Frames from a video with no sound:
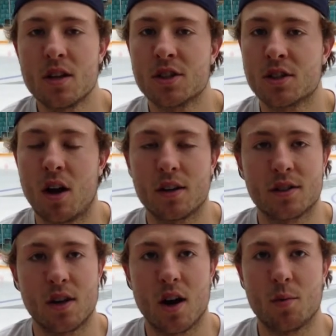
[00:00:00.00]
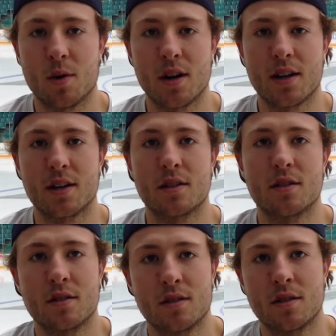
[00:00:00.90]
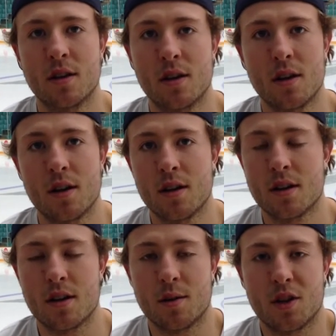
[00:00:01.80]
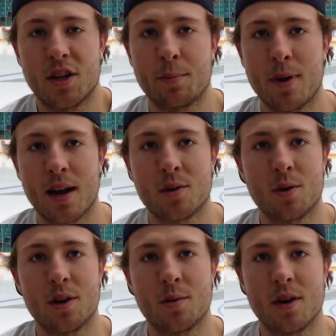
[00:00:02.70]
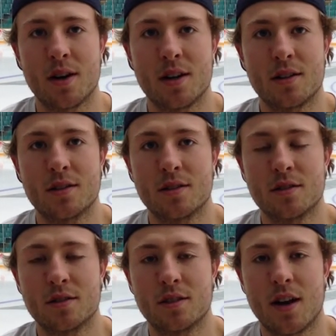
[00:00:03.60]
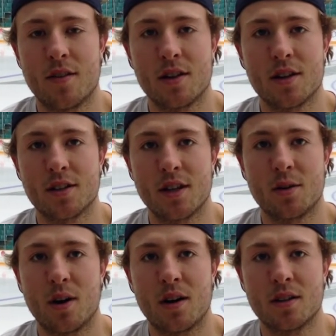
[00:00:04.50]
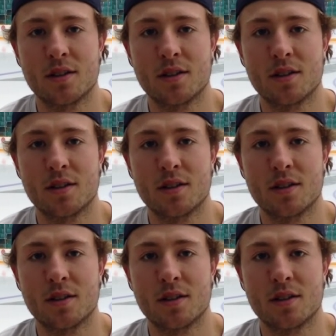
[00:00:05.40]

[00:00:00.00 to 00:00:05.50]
just constant hard work, and you know, you get back to where you were, and everything turns out well.